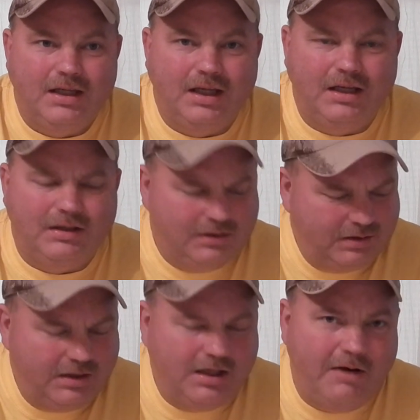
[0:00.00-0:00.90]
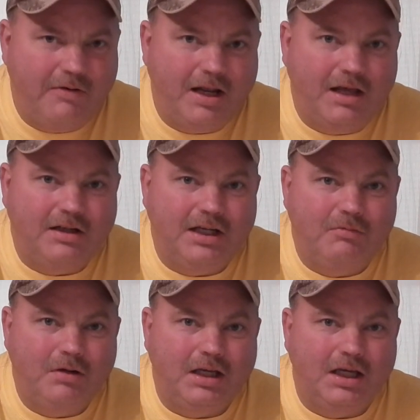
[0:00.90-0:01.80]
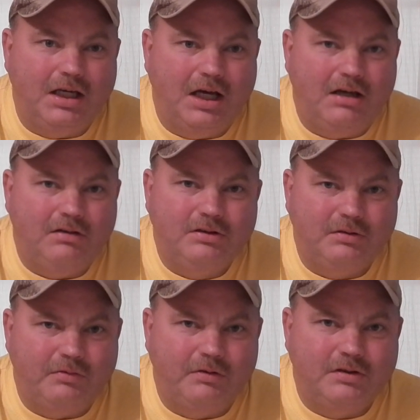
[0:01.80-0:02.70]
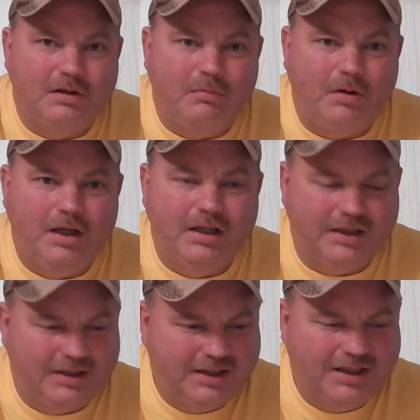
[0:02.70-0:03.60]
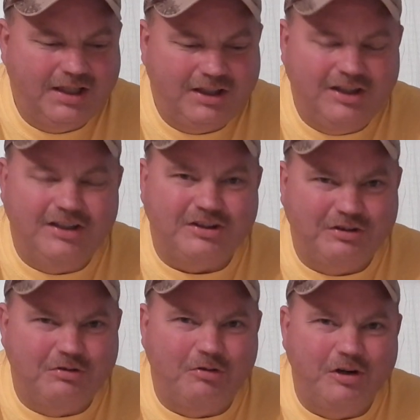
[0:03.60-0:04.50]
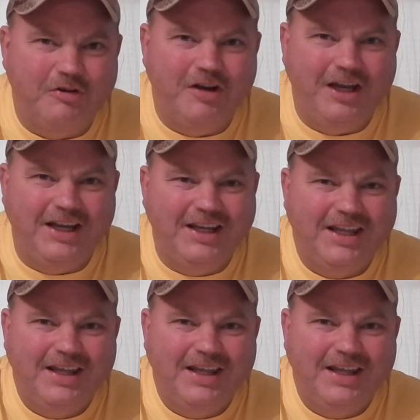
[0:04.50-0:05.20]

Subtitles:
And every now and then we get calls from someone that just sort of unique.